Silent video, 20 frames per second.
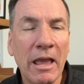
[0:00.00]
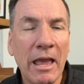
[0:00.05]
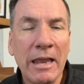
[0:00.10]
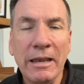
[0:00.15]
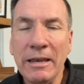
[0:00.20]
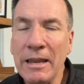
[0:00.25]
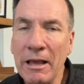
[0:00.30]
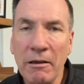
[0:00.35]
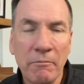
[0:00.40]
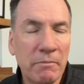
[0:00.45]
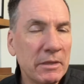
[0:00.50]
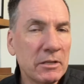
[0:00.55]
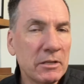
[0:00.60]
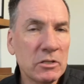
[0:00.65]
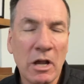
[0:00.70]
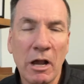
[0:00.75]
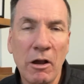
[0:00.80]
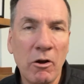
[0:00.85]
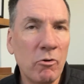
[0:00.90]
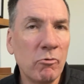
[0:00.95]
Now, there's
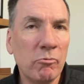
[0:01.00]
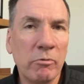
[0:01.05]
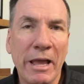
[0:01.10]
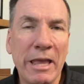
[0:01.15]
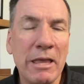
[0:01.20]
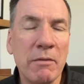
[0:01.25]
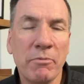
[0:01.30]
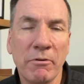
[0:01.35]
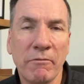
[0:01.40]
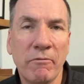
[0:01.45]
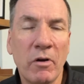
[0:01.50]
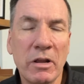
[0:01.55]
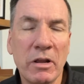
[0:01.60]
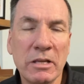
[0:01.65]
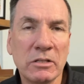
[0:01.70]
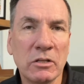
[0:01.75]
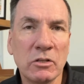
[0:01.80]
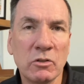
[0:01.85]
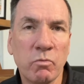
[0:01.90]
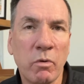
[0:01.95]
a whole heap of
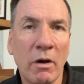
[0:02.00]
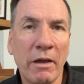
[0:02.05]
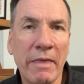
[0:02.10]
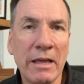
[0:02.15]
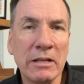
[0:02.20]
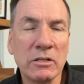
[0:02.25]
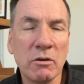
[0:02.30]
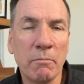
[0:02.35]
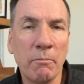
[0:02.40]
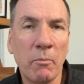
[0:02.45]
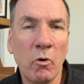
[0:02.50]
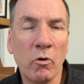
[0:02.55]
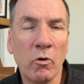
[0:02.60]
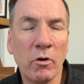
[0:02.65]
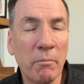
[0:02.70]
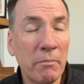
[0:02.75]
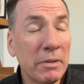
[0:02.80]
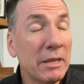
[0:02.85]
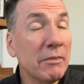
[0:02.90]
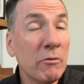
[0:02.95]
reasons why that's
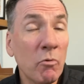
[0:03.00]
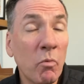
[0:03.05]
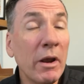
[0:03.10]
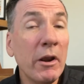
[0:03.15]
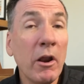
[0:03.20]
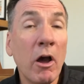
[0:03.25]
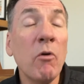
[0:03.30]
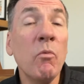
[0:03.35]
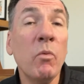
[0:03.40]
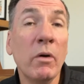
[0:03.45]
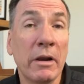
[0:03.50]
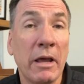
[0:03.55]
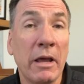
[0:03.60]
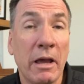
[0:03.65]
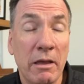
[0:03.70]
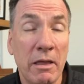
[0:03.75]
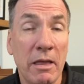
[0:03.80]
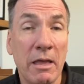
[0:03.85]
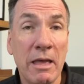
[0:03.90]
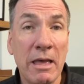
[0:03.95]
important. The one I want to
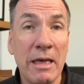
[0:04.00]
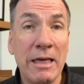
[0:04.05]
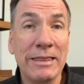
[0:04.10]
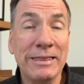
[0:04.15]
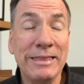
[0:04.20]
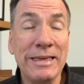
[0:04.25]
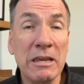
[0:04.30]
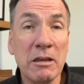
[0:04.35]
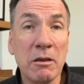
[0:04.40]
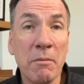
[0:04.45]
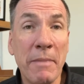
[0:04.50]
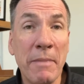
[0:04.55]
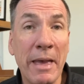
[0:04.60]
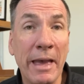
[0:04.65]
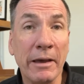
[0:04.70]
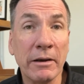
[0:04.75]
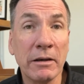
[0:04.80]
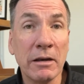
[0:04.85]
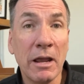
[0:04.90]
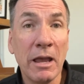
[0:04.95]
think
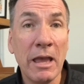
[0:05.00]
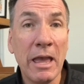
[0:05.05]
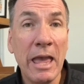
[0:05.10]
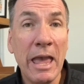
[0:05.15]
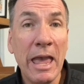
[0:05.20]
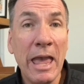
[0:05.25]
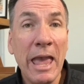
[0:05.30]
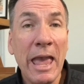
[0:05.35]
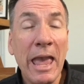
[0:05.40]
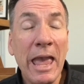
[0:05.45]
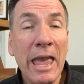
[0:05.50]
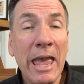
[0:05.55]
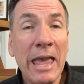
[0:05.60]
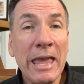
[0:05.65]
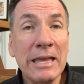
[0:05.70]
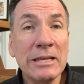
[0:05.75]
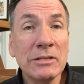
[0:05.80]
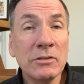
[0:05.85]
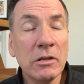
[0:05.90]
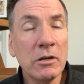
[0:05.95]
about
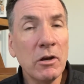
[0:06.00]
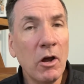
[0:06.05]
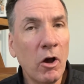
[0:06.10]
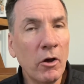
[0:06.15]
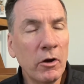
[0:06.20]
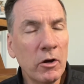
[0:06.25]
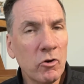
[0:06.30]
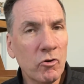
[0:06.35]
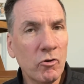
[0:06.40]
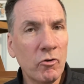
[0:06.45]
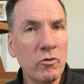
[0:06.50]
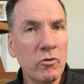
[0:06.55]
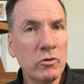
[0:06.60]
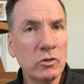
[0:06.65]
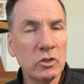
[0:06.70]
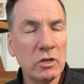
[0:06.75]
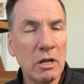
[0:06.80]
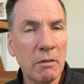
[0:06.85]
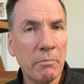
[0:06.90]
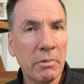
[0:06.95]
is that on a cruise
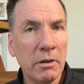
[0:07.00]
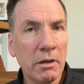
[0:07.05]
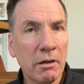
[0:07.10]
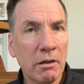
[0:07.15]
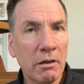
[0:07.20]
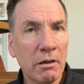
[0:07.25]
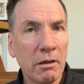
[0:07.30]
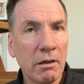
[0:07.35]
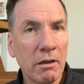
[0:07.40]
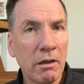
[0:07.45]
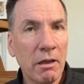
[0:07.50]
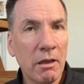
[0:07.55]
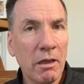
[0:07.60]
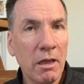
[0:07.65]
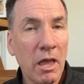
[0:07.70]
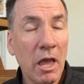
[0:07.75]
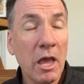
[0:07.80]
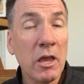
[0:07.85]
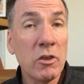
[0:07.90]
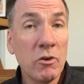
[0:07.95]
ship,
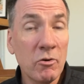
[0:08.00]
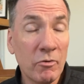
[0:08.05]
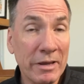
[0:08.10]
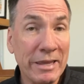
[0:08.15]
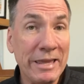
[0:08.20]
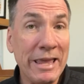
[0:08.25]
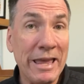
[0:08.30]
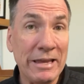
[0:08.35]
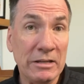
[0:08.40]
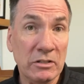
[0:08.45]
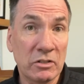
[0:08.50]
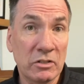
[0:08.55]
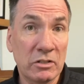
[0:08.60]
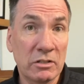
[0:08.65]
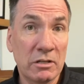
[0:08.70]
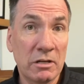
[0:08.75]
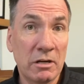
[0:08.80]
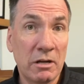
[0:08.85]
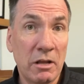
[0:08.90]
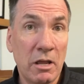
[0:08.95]
you're a guest.
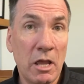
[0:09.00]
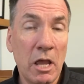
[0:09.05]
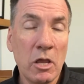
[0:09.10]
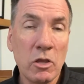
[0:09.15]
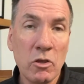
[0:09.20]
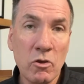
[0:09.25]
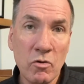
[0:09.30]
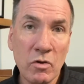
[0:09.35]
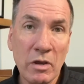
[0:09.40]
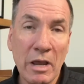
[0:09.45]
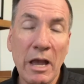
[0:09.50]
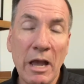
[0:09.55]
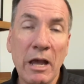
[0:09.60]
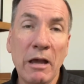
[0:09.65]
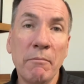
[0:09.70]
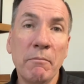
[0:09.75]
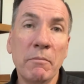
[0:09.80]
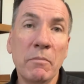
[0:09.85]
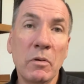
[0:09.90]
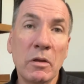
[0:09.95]
You
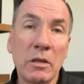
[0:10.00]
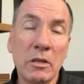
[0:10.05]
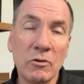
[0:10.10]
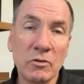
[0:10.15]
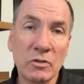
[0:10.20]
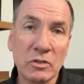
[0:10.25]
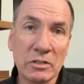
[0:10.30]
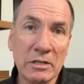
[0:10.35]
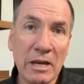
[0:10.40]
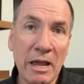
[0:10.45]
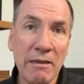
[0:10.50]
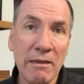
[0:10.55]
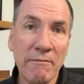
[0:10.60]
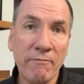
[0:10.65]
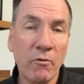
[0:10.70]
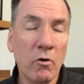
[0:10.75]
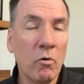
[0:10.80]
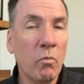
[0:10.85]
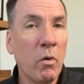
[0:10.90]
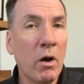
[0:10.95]
come, you stay
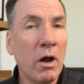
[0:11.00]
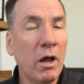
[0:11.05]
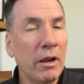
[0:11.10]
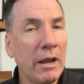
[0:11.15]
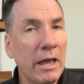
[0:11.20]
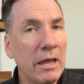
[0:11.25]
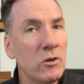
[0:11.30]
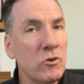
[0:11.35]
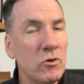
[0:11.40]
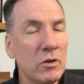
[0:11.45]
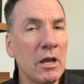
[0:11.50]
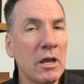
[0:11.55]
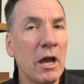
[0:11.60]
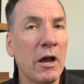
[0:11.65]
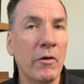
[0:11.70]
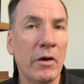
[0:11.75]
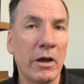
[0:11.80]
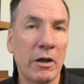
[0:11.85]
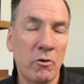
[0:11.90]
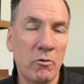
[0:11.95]
for a while, and you go
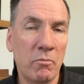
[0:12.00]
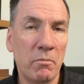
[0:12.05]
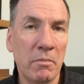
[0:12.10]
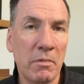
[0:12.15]
home.